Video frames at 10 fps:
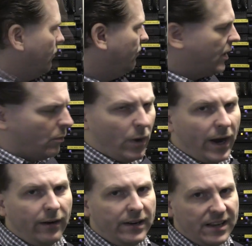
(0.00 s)

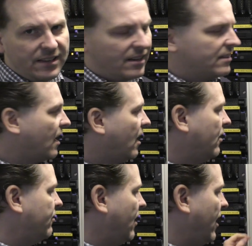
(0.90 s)
VMware
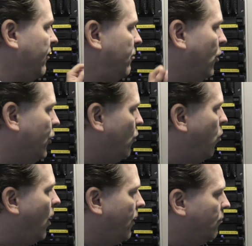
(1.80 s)
ESXi
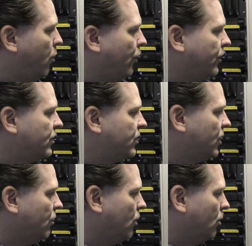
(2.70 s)

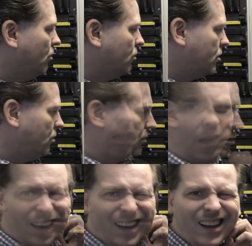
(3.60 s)
5.1.0 so
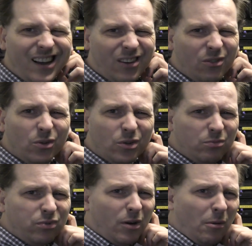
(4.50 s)
I will
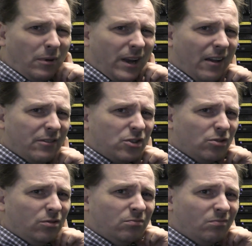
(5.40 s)
probably have
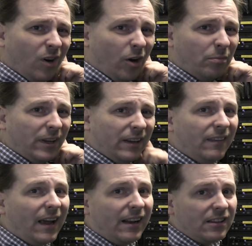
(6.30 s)
to update
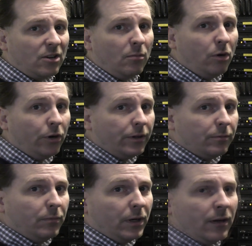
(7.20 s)
that at some point.
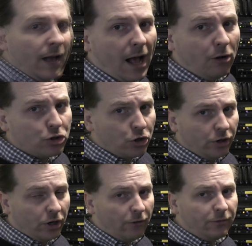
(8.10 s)
But I'll turn
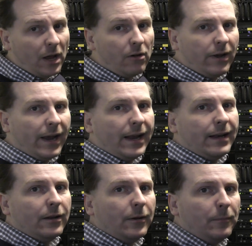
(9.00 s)
it off now
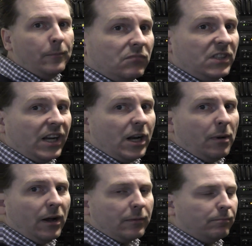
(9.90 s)
and um, take it apart.